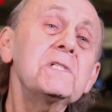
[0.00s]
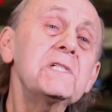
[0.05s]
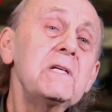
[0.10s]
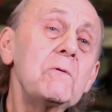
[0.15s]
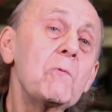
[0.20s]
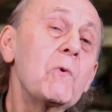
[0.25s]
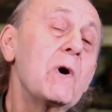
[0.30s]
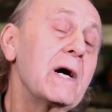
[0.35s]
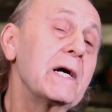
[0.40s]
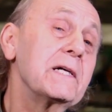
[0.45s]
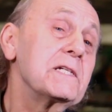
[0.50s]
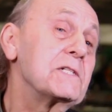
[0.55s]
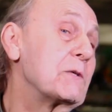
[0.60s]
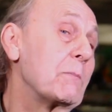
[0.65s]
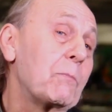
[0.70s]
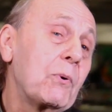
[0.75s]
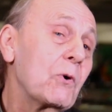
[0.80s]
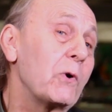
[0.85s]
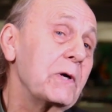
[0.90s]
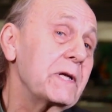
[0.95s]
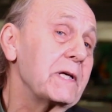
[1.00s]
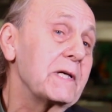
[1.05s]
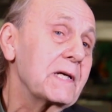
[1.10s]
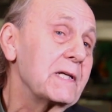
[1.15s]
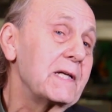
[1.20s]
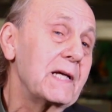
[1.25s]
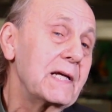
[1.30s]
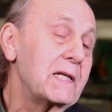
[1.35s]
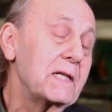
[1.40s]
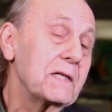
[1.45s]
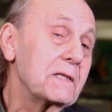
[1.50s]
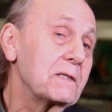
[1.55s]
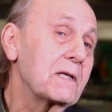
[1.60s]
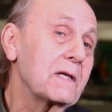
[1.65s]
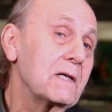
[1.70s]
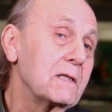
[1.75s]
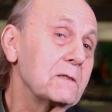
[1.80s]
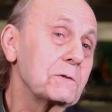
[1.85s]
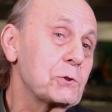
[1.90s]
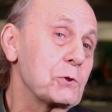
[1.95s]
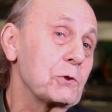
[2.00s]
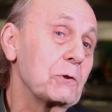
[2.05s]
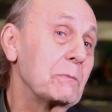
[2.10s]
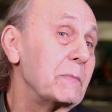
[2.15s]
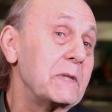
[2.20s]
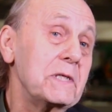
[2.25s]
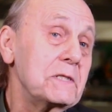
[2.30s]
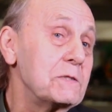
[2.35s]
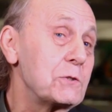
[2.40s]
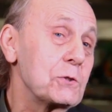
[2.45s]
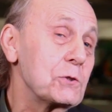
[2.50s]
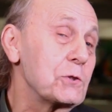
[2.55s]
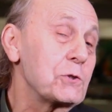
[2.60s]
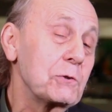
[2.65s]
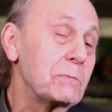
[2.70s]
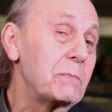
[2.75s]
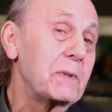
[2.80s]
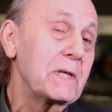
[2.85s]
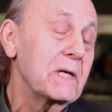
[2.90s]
see why supporting Canadian culture means you should